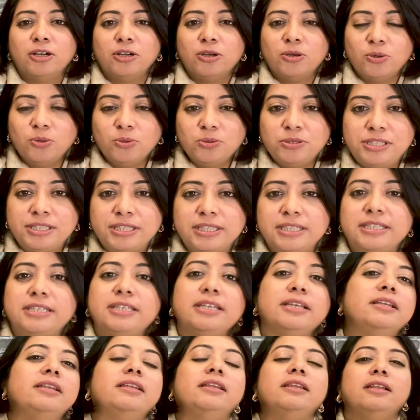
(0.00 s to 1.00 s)
who
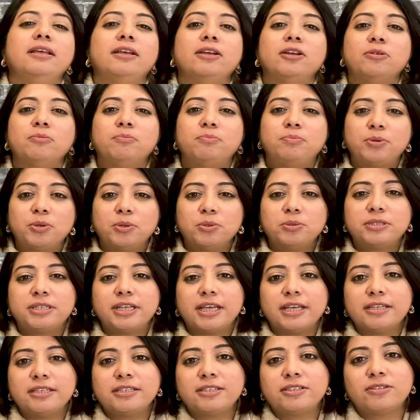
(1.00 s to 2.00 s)
still
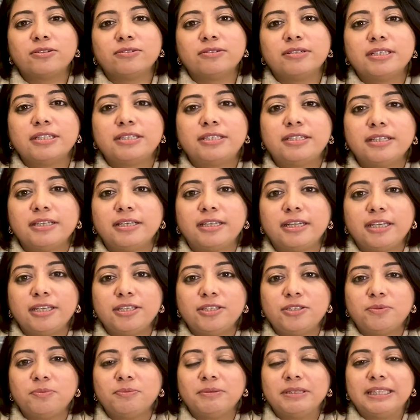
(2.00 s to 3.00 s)
protests or
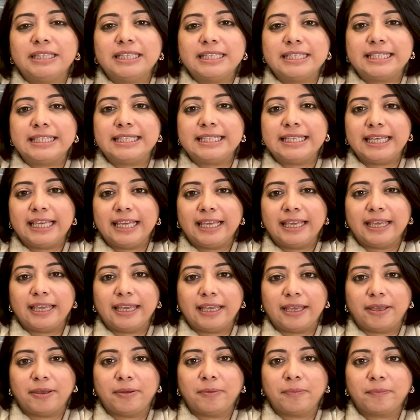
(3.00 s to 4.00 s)
disagrees with the
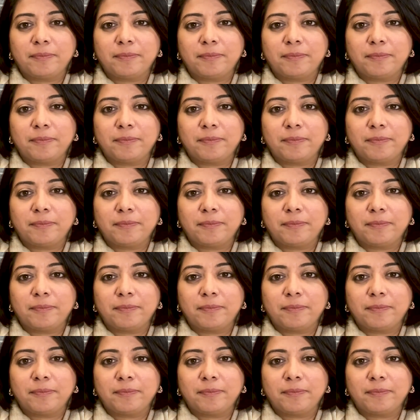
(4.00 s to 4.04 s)
CAA.